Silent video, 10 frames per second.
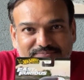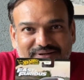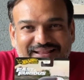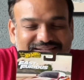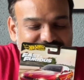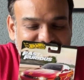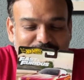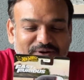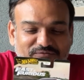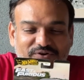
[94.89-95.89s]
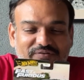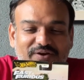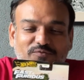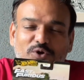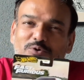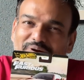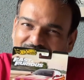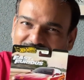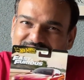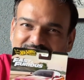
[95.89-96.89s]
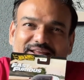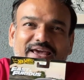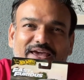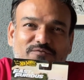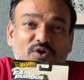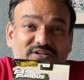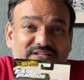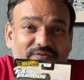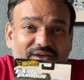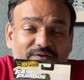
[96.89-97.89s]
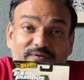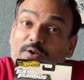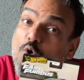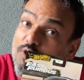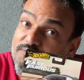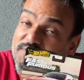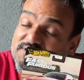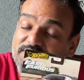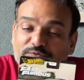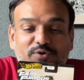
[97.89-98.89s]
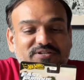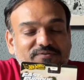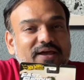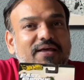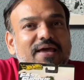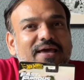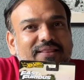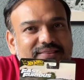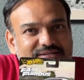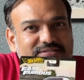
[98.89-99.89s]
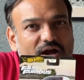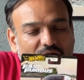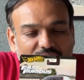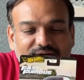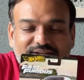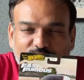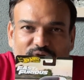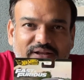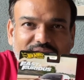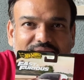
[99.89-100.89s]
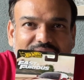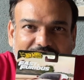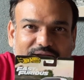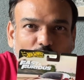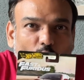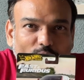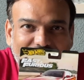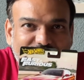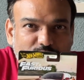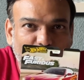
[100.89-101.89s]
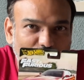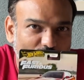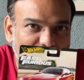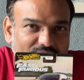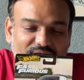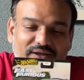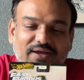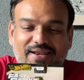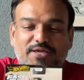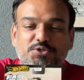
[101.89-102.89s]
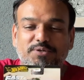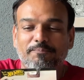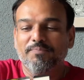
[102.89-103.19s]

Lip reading: But that's a bit of trivia for you. But like I said, if you're a Silvia fan or a Fast and Furious fan, this car definitely can go into your collection.